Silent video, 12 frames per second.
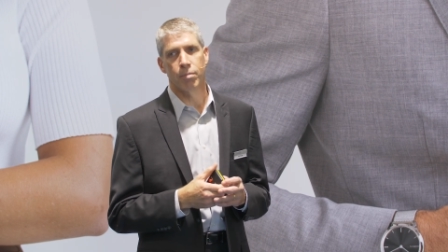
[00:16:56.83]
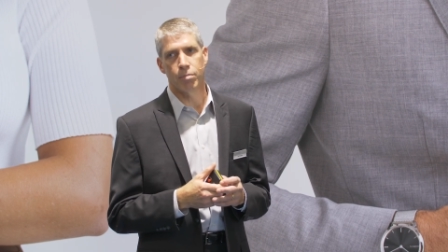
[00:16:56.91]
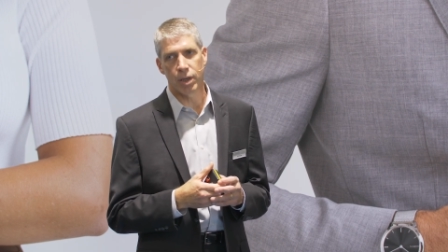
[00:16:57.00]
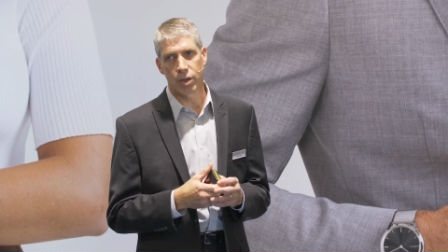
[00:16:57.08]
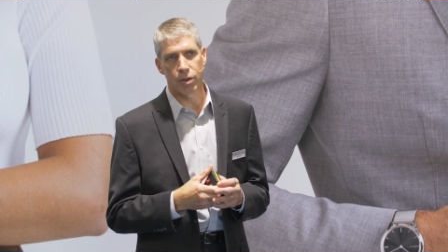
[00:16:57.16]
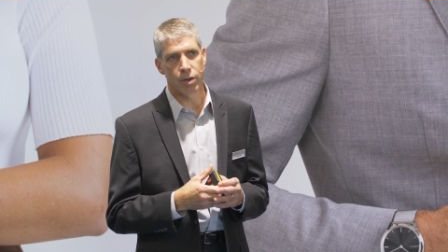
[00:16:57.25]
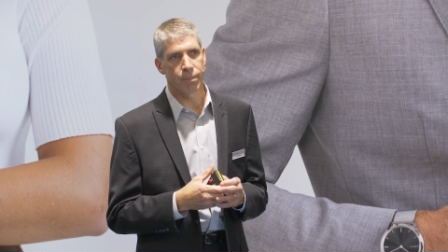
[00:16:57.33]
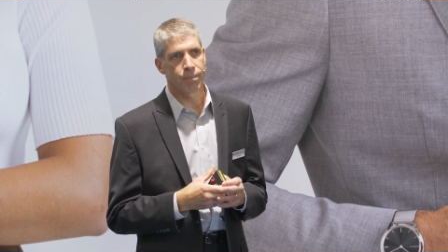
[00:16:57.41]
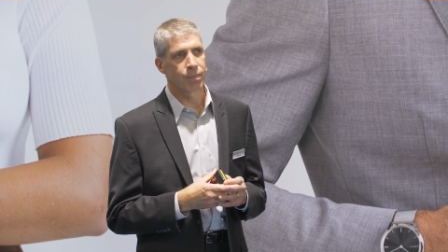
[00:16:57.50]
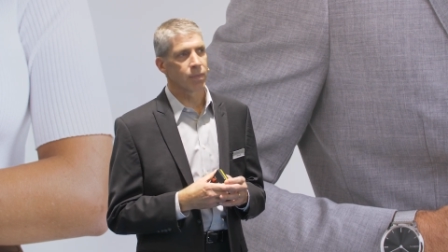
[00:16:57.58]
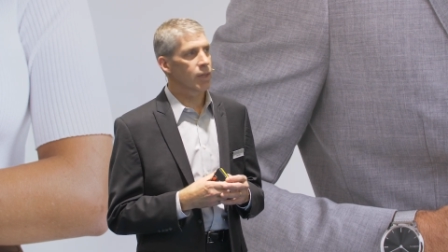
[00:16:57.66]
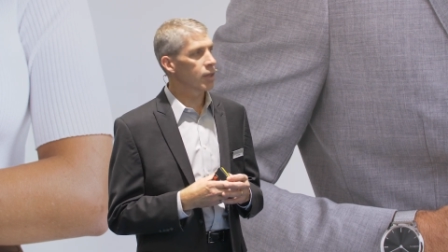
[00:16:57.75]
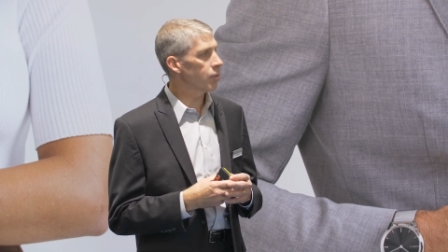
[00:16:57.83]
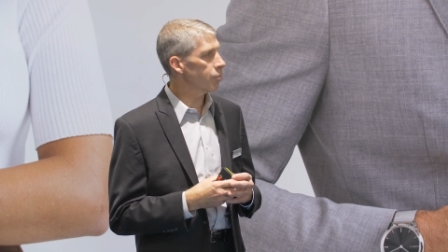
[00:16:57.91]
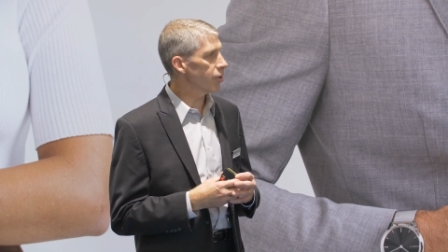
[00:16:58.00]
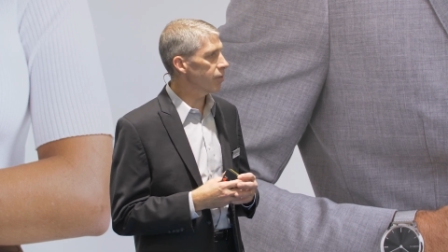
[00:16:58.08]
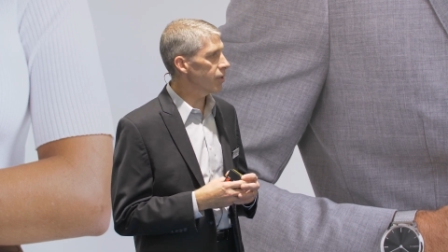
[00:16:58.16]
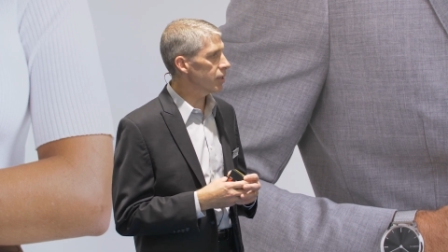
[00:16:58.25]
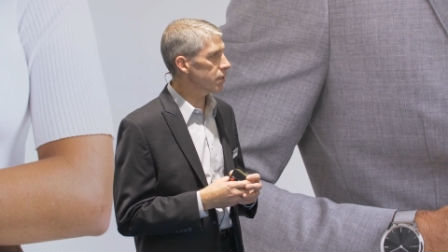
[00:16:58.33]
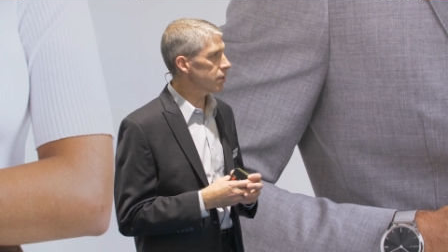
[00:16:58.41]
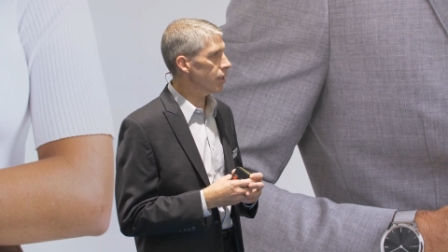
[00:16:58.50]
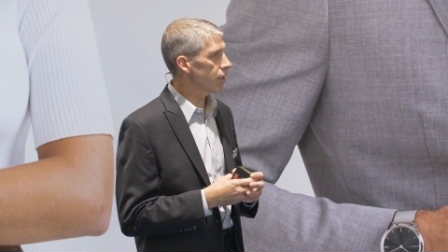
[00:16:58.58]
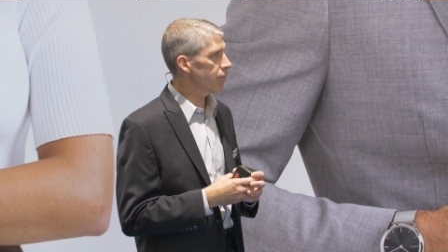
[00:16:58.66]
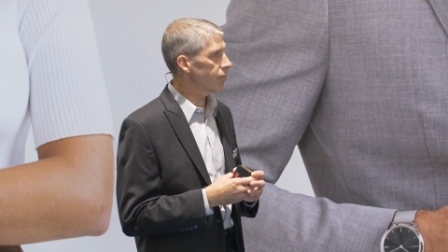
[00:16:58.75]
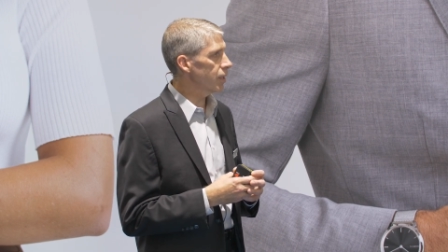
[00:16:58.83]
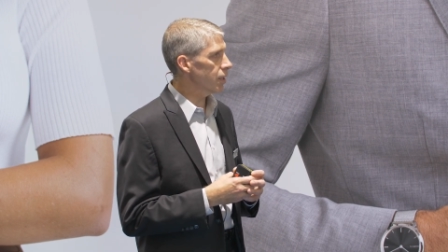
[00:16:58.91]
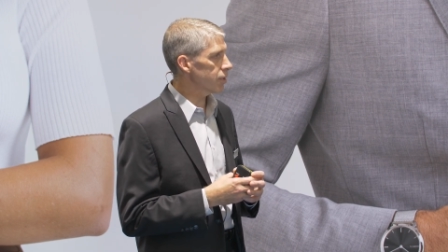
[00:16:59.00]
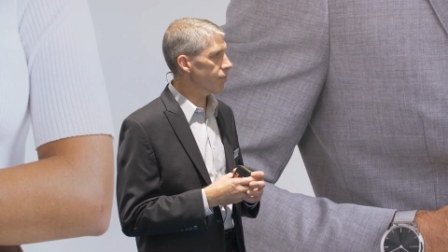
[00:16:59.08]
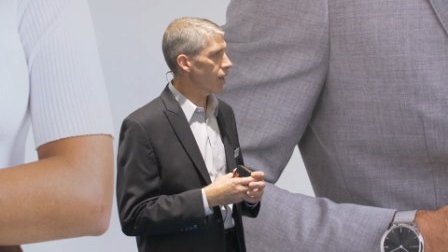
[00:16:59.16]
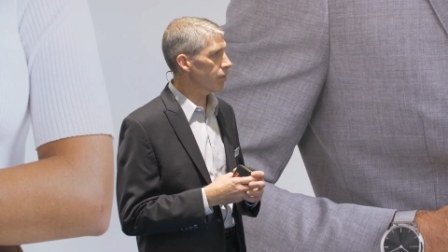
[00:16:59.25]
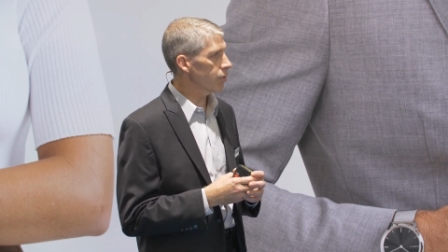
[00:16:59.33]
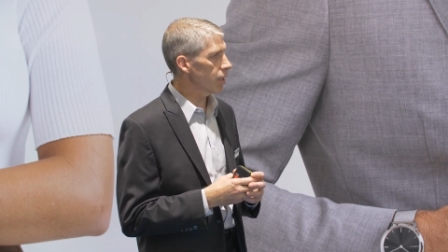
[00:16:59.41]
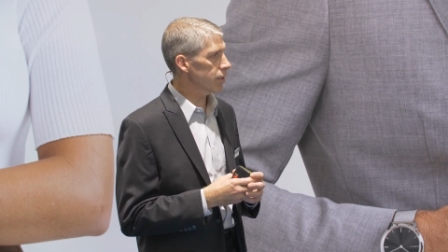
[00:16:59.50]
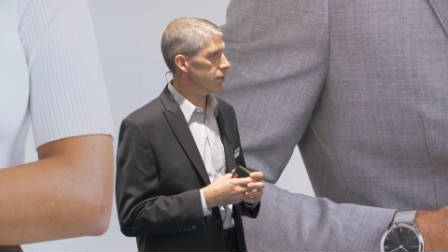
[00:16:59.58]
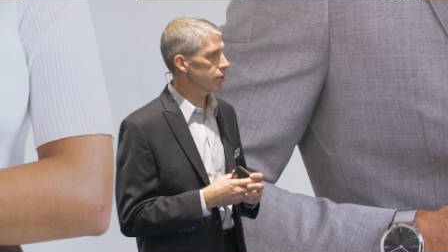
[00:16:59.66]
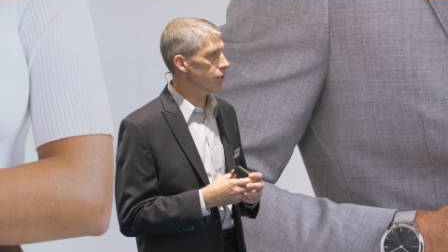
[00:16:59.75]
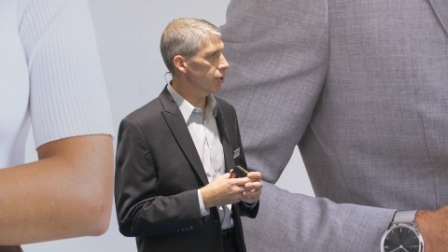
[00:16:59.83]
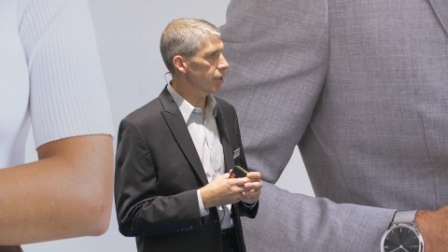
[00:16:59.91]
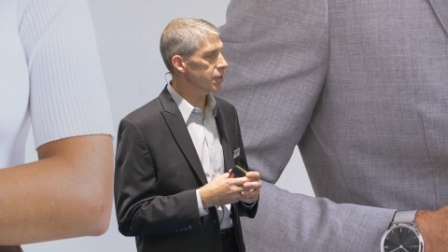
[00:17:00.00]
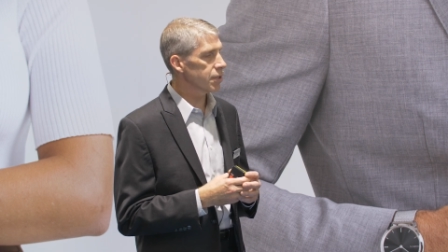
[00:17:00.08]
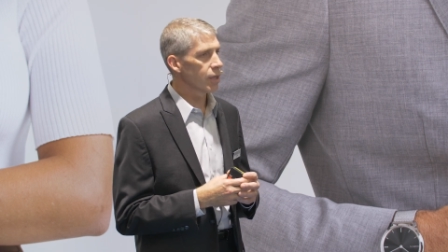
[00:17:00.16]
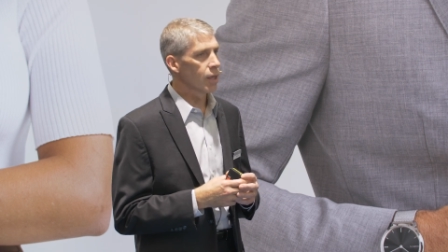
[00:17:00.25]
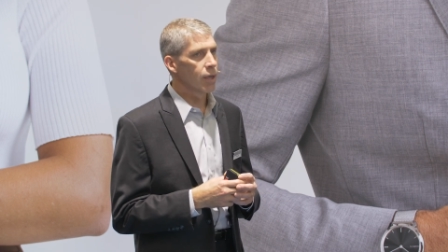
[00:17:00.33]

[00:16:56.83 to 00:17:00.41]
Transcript: bigger than the previous uh, fenix five plus series.